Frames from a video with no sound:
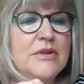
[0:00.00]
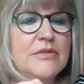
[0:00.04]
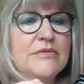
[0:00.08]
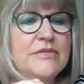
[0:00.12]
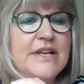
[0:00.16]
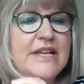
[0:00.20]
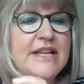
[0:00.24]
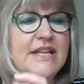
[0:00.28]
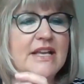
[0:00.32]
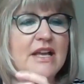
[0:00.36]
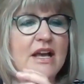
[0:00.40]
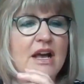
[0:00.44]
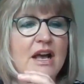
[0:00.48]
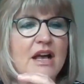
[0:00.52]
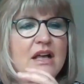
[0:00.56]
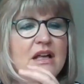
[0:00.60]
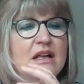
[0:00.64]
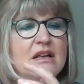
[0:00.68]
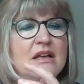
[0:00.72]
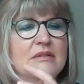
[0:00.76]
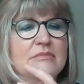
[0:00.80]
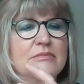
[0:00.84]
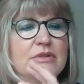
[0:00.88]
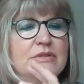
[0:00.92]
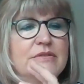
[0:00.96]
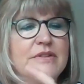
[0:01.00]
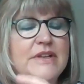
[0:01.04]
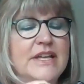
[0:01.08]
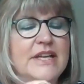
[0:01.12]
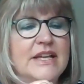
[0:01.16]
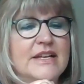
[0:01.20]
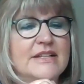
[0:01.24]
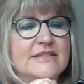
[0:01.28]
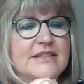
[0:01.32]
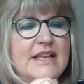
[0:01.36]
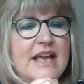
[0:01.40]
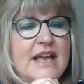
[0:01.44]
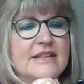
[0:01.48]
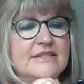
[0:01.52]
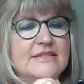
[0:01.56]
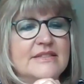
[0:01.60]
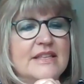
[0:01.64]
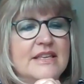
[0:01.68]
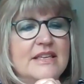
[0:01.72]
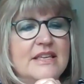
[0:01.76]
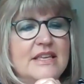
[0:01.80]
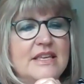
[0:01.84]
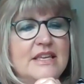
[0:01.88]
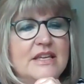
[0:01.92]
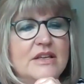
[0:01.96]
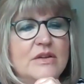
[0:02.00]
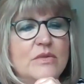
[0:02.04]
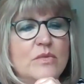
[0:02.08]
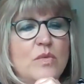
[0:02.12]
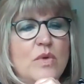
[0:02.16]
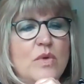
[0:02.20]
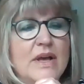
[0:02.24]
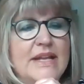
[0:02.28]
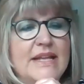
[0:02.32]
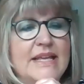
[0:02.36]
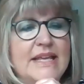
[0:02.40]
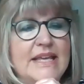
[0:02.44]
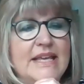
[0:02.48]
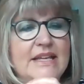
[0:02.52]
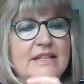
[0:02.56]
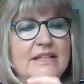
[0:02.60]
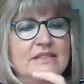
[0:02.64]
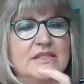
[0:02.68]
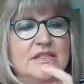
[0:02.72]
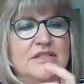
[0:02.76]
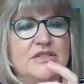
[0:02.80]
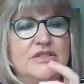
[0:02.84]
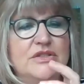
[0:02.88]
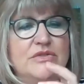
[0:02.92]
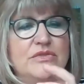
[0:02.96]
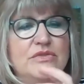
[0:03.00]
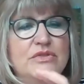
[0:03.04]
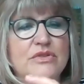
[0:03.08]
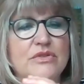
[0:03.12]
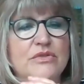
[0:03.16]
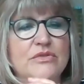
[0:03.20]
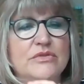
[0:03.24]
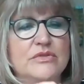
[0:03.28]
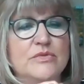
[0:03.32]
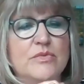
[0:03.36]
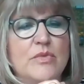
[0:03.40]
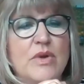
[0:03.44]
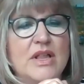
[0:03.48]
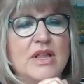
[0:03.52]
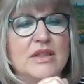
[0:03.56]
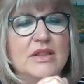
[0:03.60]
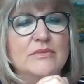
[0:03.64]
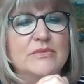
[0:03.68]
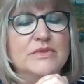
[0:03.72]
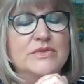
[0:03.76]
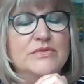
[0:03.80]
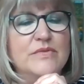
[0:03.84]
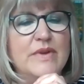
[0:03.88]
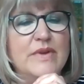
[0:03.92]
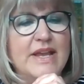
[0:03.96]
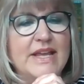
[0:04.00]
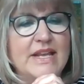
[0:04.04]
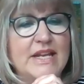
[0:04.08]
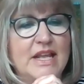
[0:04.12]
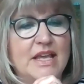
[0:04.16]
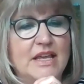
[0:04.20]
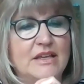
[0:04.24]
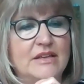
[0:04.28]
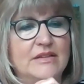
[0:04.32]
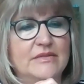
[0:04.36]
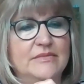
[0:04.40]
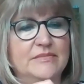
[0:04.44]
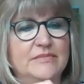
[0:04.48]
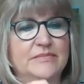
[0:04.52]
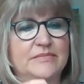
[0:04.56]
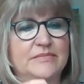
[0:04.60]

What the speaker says: Marinka is asking, Ian, what ink did you use while it was raining?